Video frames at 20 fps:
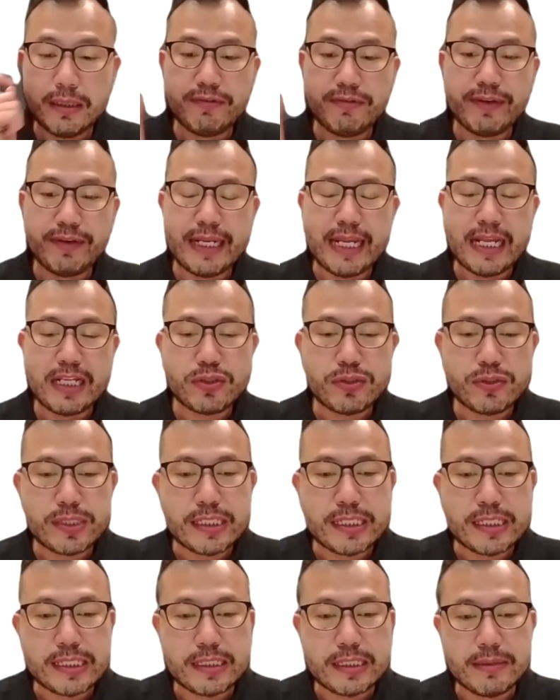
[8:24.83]
financial
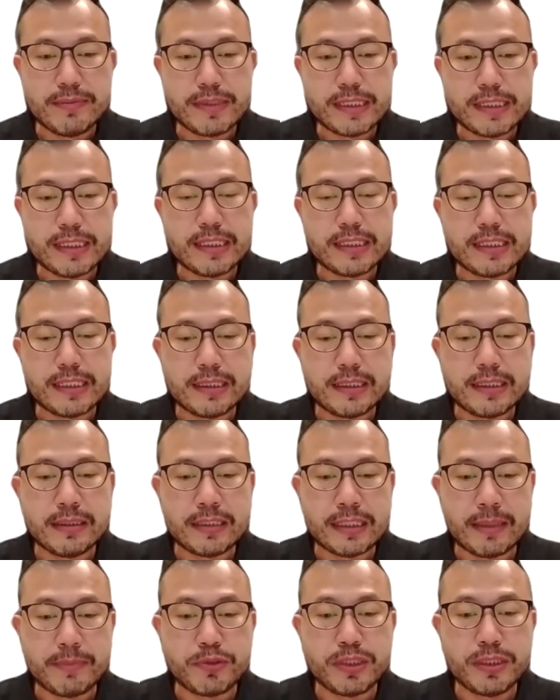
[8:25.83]
system since its
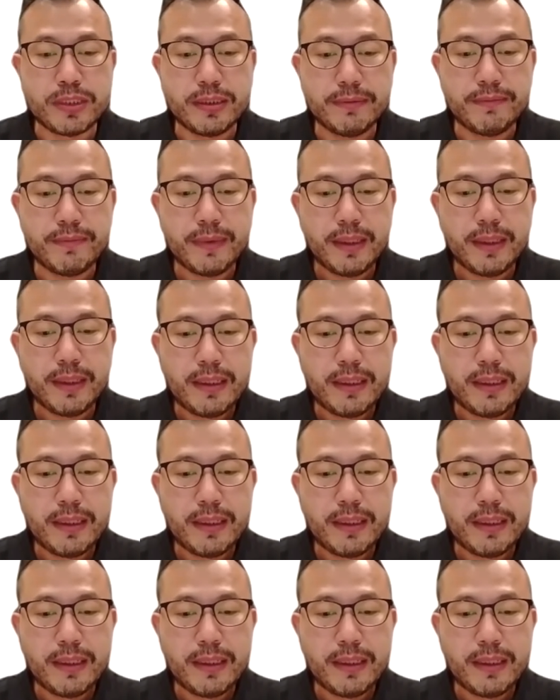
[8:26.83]
inception.